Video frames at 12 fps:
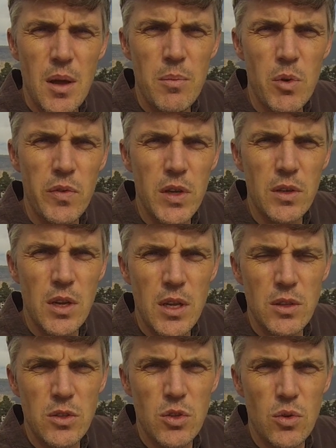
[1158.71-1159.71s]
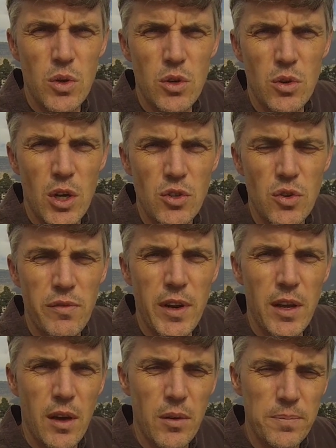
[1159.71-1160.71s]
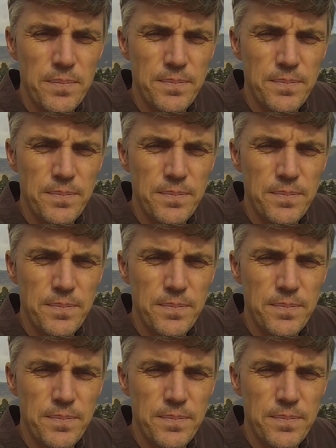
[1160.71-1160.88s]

moving to a new country video.